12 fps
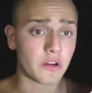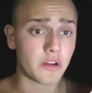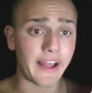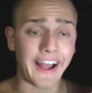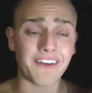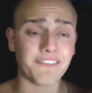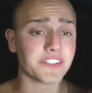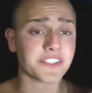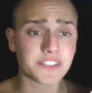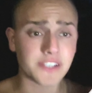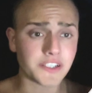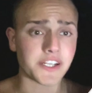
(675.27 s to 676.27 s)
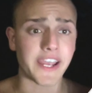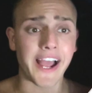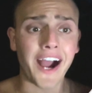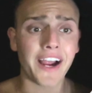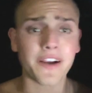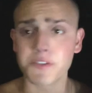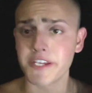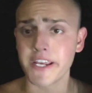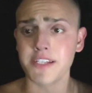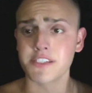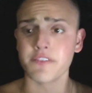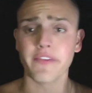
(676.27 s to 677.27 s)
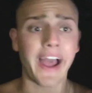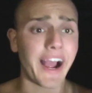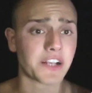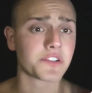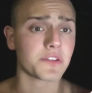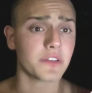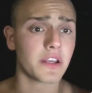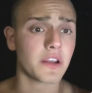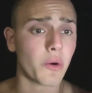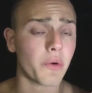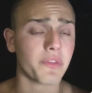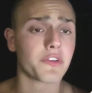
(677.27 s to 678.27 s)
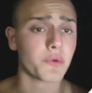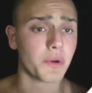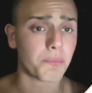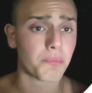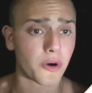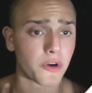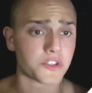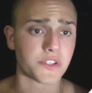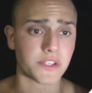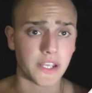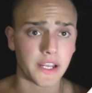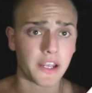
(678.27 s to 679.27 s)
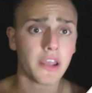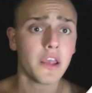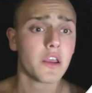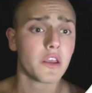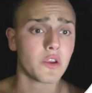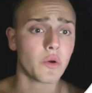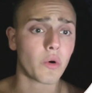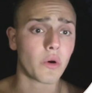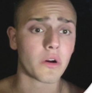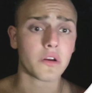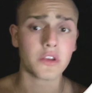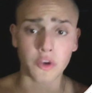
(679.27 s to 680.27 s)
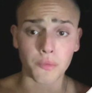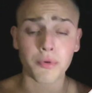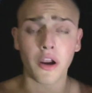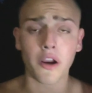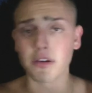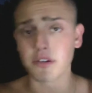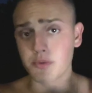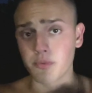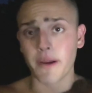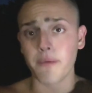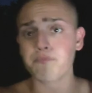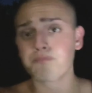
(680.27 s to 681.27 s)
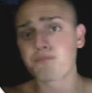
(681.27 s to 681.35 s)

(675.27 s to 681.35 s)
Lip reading: have such a higher chance of actually going through and purchasing your product, right?